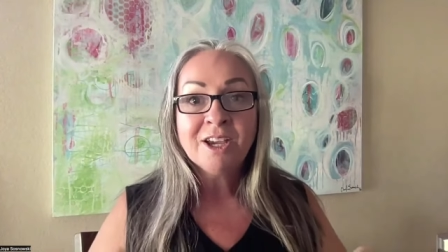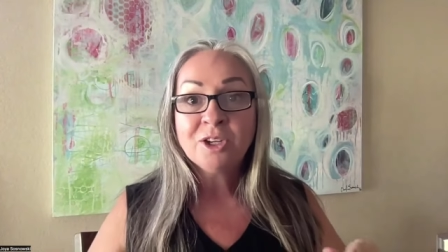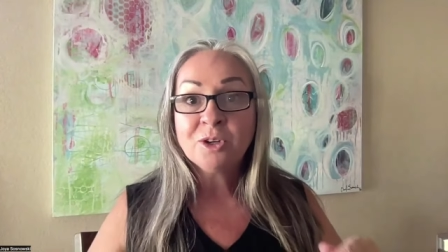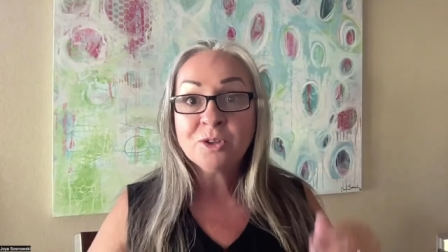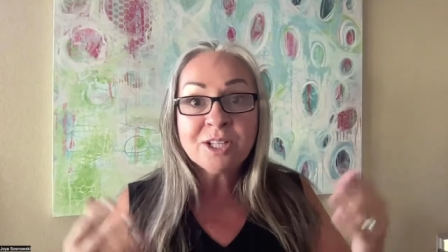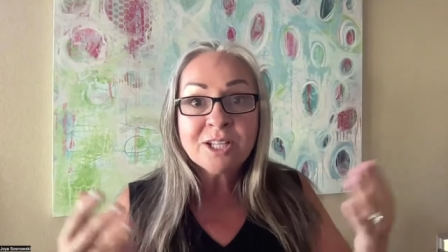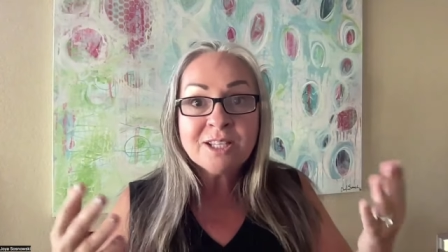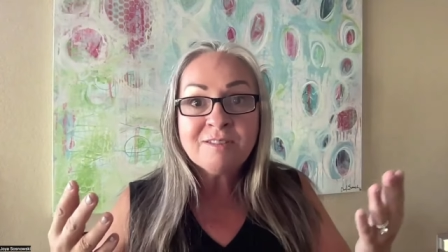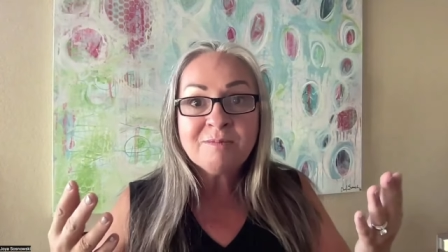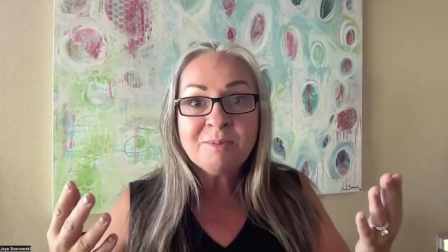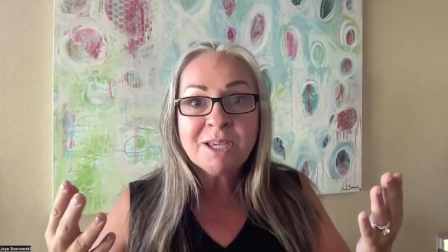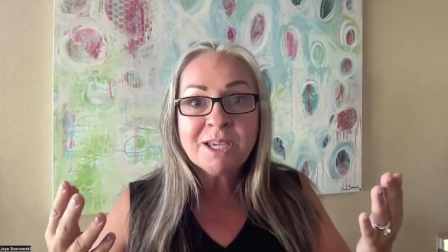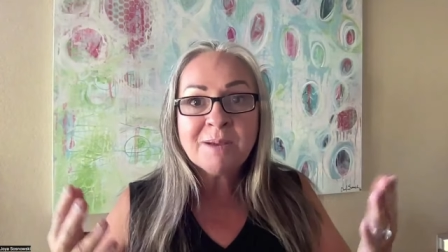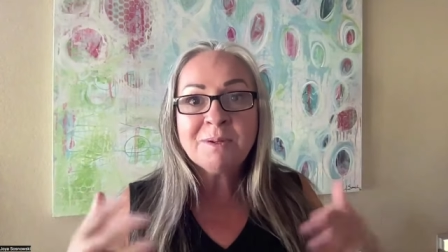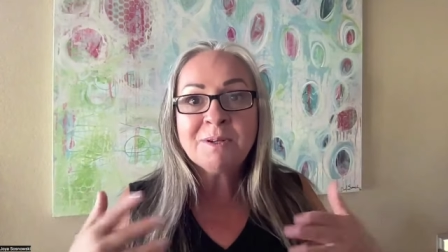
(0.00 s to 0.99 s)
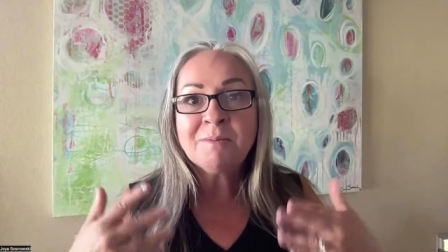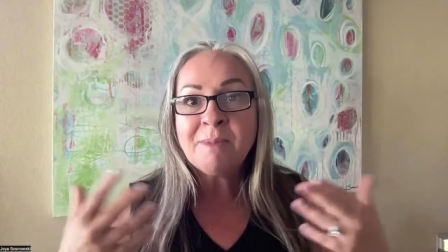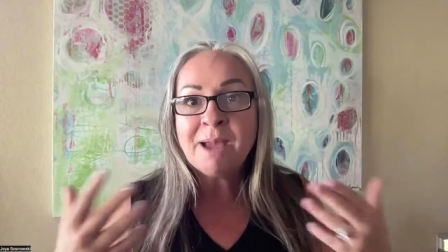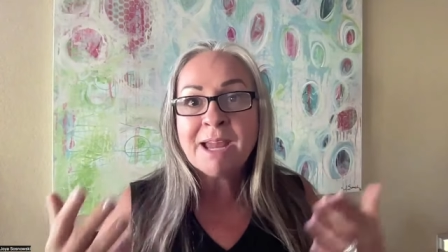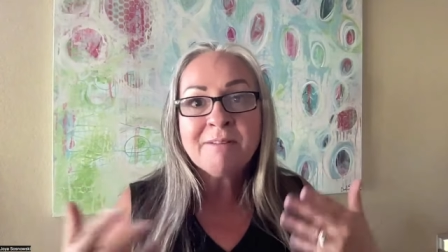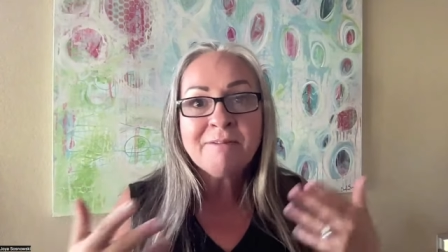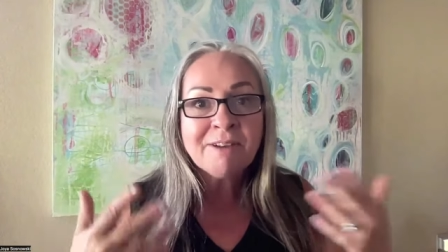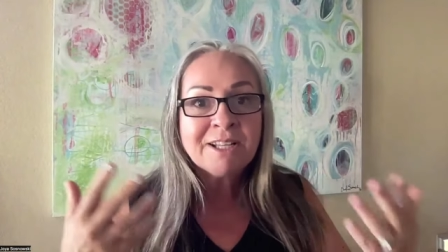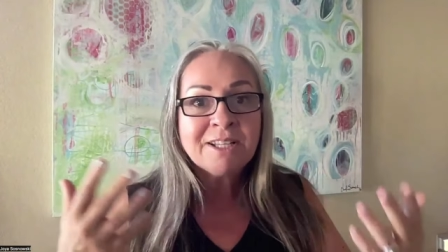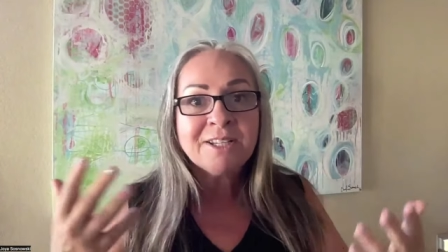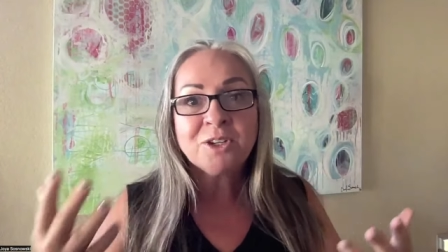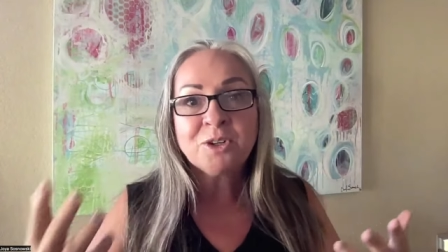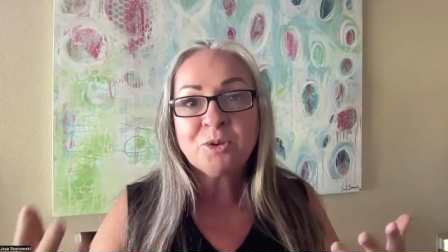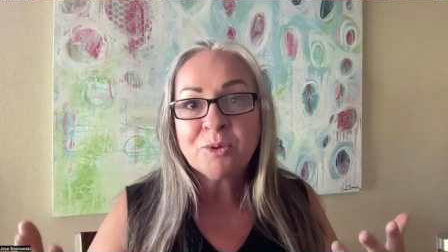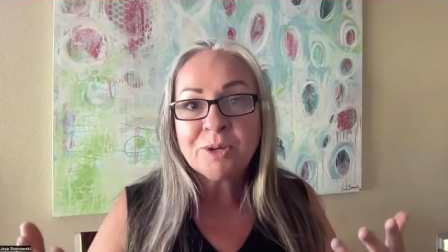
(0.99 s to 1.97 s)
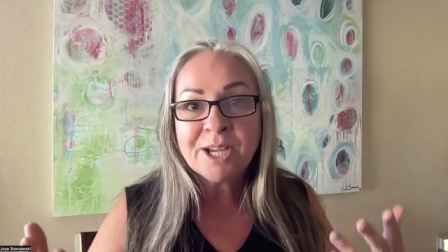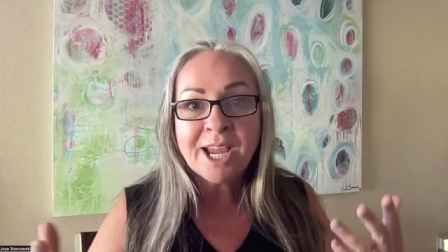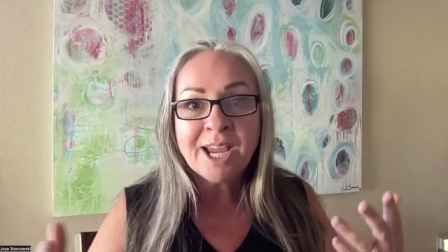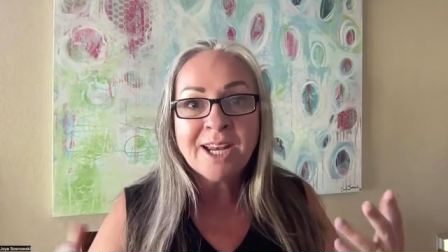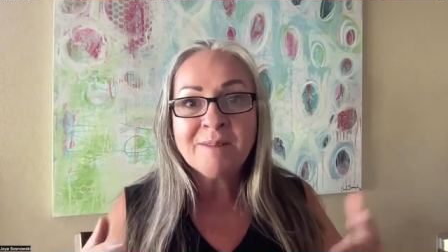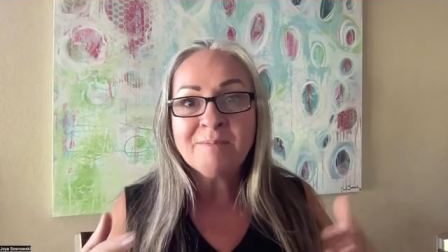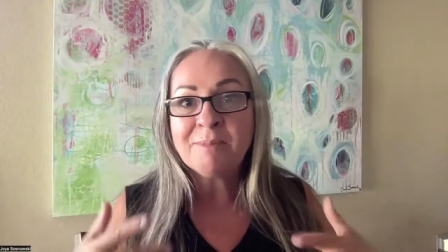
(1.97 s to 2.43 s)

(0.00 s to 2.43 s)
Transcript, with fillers: your sense of being able to manifest and create